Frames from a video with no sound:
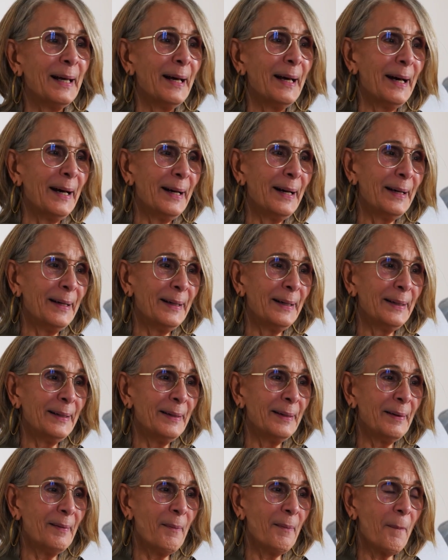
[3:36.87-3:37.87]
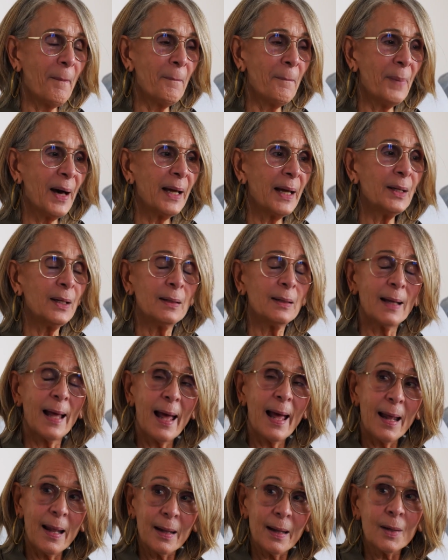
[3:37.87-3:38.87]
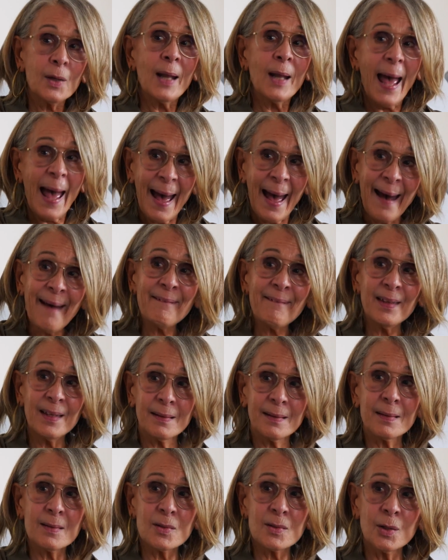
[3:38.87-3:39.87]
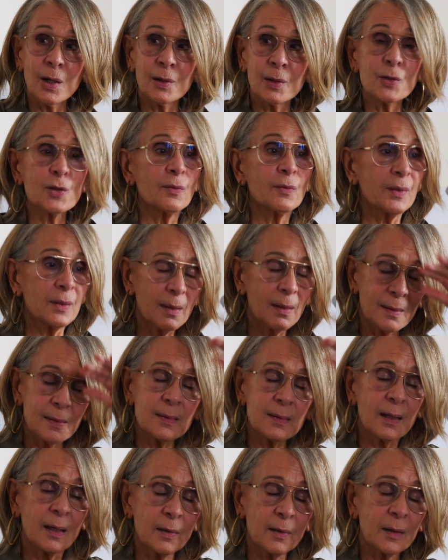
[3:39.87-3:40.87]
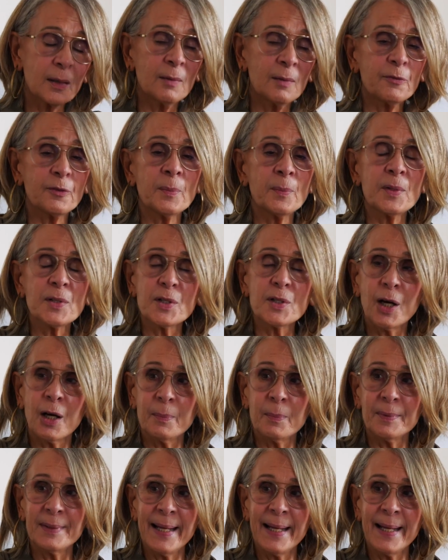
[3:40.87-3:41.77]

by having this knowledge of it's got to come from the top